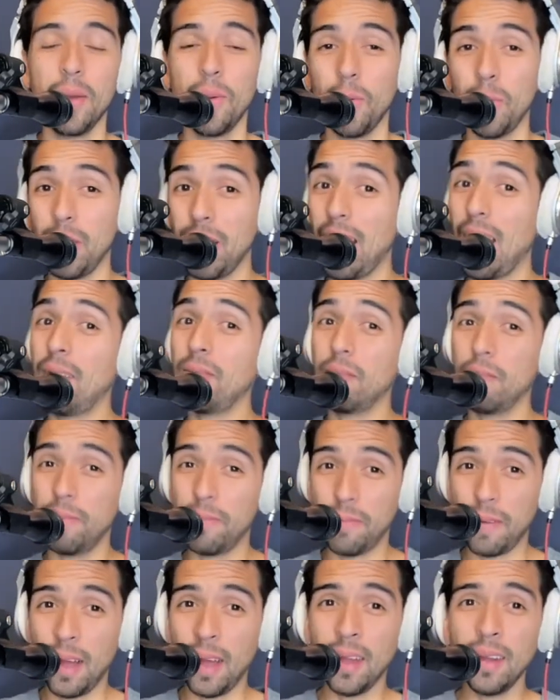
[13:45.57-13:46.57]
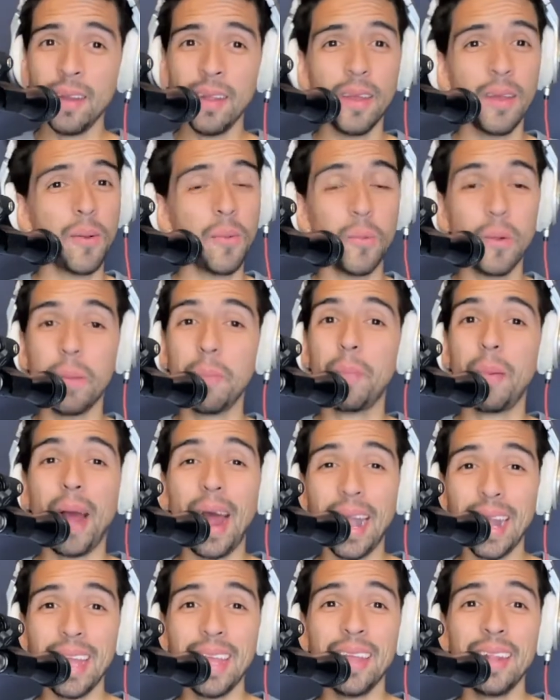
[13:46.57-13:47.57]
we're having fun, we're
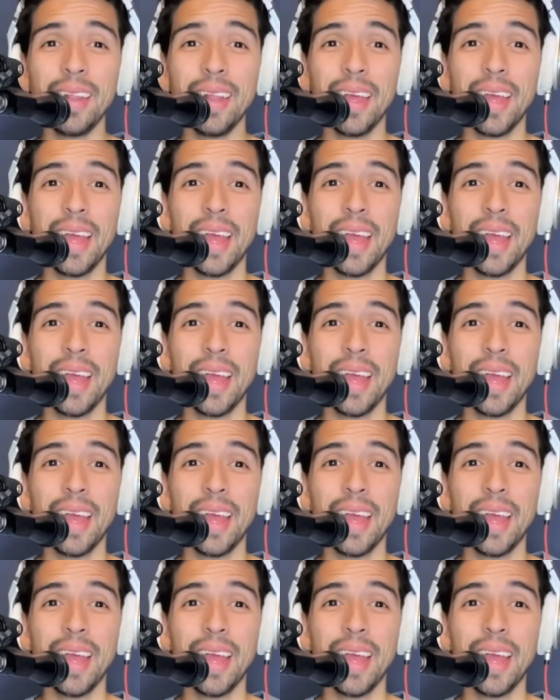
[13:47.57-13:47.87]
partying,